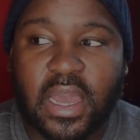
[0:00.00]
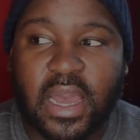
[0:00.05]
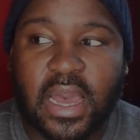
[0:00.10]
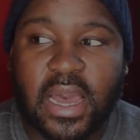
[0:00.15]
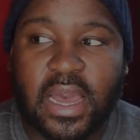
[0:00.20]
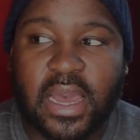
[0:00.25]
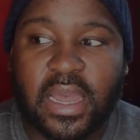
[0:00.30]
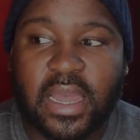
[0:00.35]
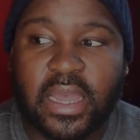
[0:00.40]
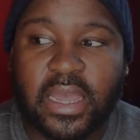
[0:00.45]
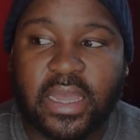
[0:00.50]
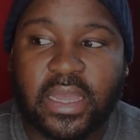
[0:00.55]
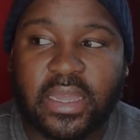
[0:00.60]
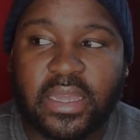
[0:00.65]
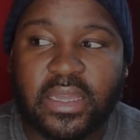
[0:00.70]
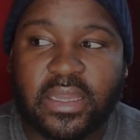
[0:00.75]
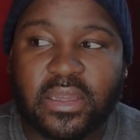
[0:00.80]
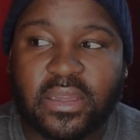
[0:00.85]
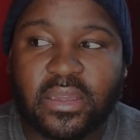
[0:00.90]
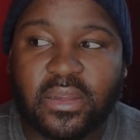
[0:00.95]

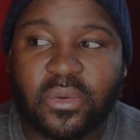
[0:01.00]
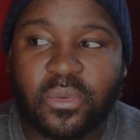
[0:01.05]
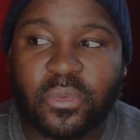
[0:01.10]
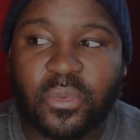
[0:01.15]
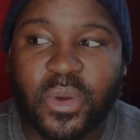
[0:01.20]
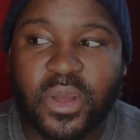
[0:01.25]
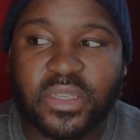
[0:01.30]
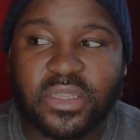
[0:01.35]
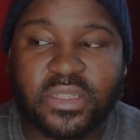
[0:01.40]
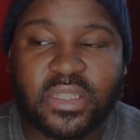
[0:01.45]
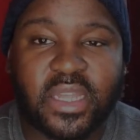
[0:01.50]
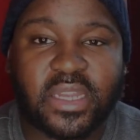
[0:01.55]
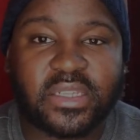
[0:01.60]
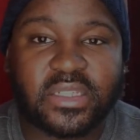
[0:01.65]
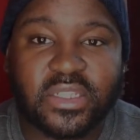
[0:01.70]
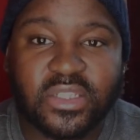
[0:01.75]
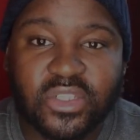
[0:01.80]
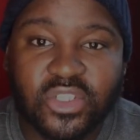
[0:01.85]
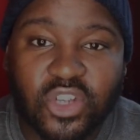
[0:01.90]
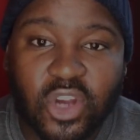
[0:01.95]
I was then
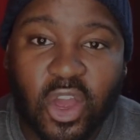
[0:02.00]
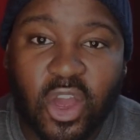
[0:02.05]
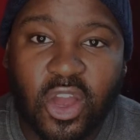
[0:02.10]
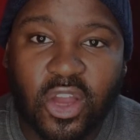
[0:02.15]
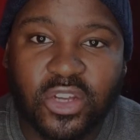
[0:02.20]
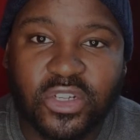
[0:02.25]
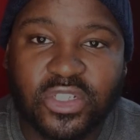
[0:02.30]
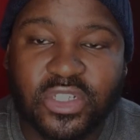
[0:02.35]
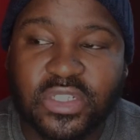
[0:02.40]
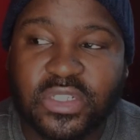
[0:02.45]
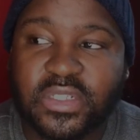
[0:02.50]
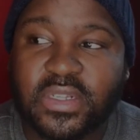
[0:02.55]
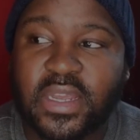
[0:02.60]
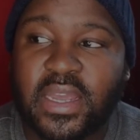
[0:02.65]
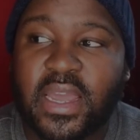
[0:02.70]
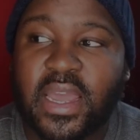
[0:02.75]
discharged